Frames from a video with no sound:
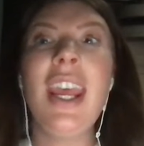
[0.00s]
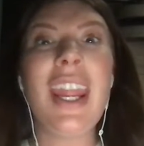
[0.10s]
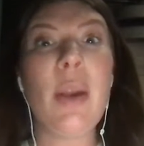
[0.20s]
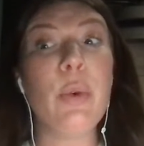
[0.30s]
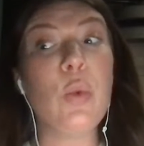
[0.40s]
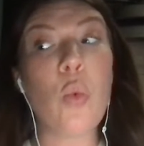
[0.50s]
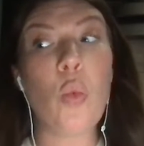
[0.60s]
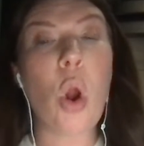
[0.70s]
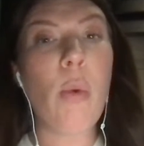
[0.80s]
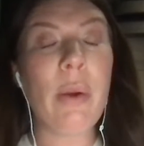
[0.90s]
It was
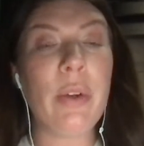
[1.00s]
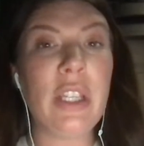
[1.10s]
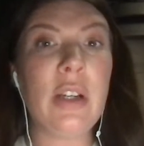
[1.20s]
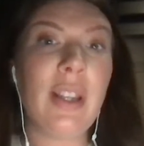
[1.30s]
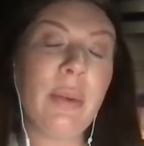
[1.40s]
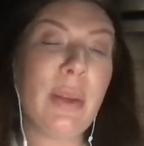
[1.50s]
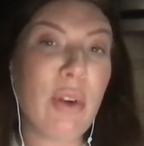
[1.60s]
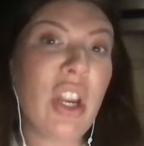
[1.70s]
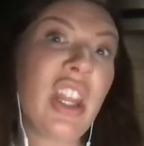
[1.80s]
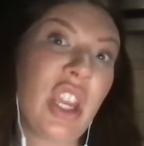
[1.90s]
what we would, because it was the
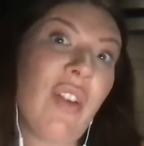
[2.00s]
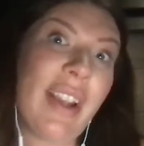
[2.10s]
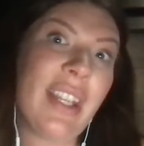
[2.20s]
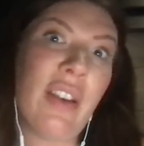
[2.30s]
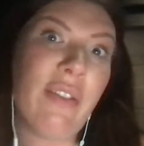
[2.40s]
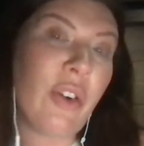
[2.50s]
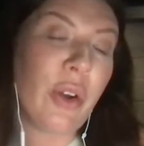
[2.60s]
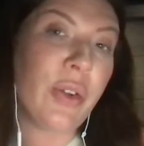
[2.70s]
money that you're asking for.